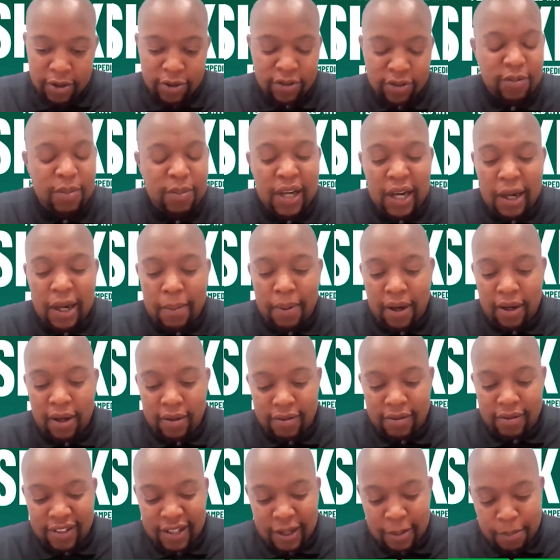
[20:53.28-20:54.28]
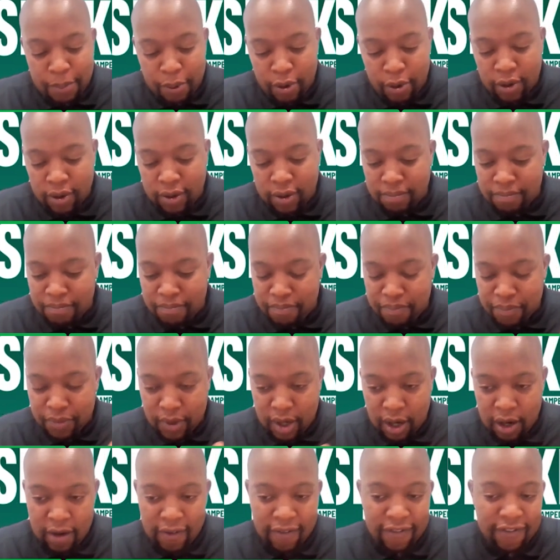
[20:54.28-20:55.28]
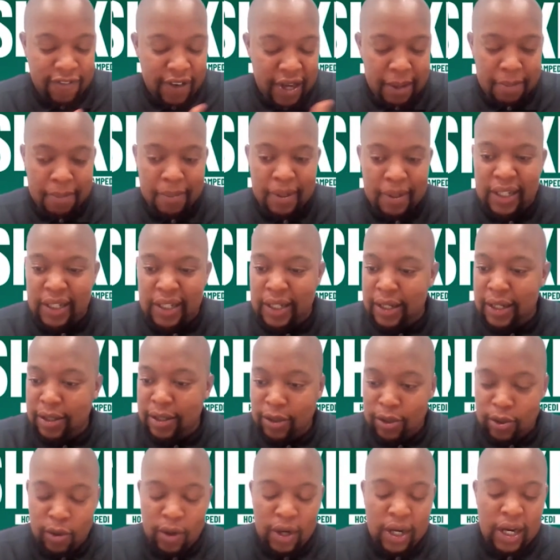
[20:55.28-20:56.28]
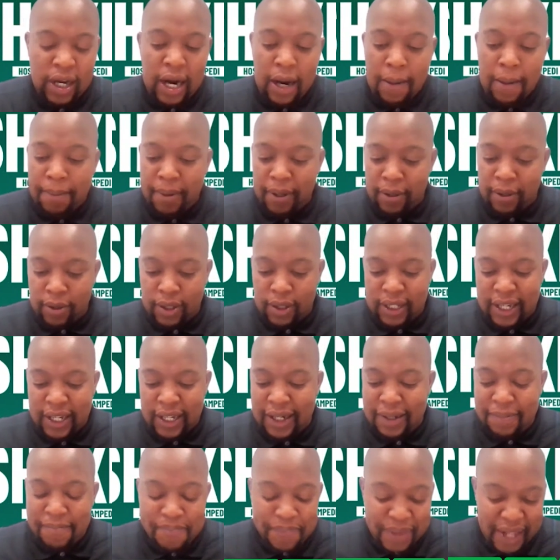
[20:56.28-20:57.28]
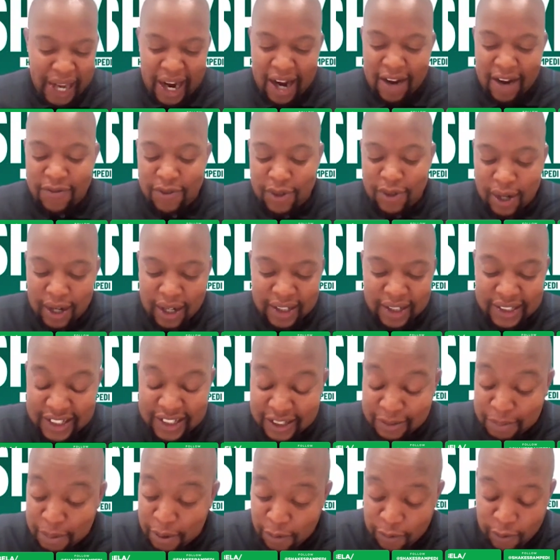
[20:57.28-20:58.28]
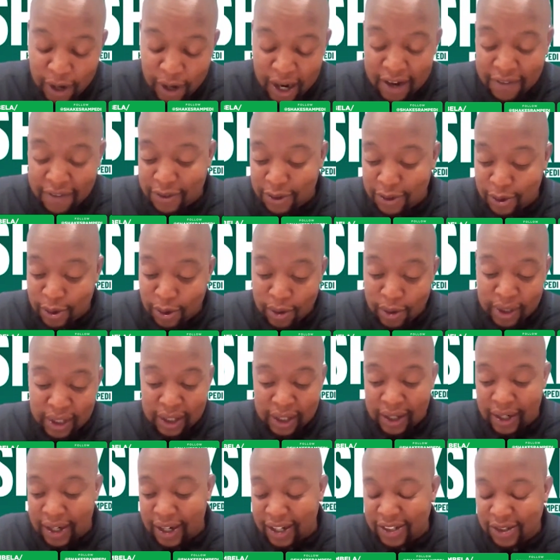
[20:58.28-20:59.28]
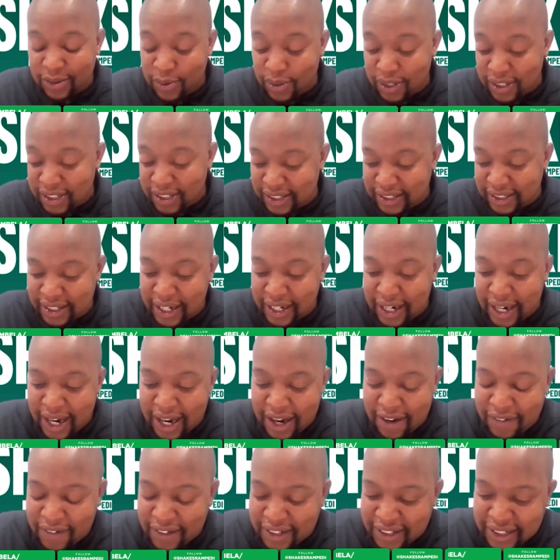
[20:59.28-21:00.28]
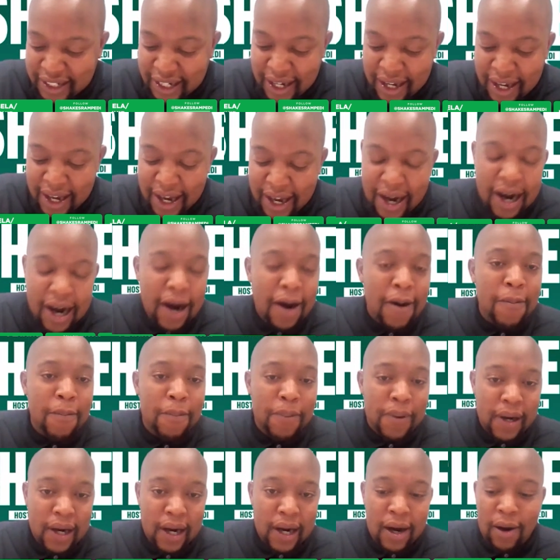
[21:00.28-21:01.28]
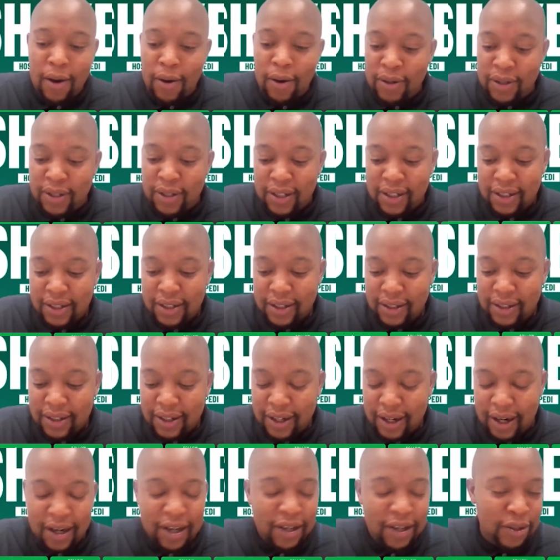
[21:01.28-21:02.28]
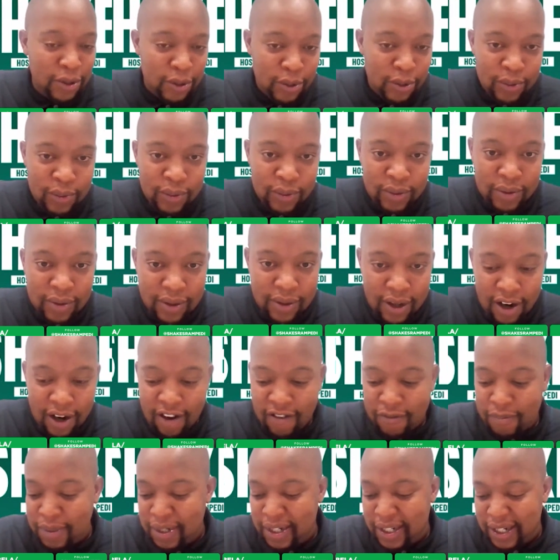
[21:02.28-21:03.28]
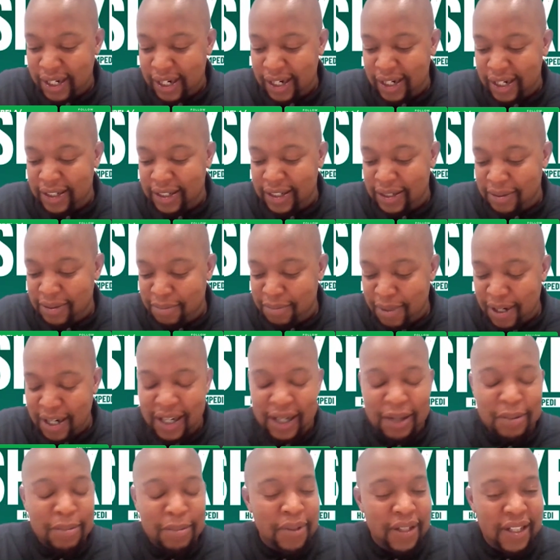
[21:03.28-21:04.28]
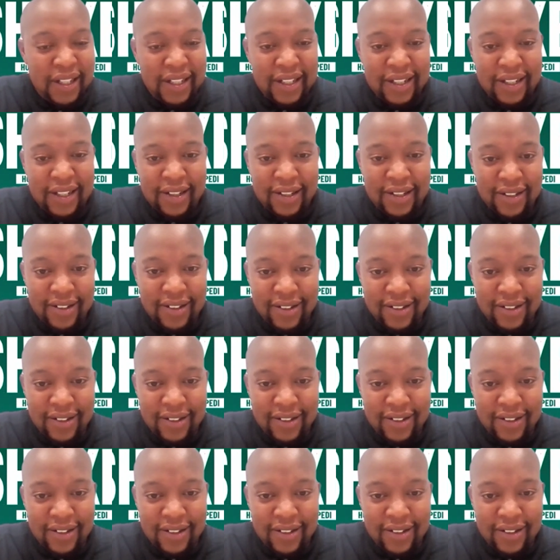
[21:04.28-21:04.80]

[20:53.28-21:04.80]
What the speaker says: You speak about support of family and growing up and all that. I have to ask this before I have to go. The last question that I have is, how proud are you of Michali Mayambela,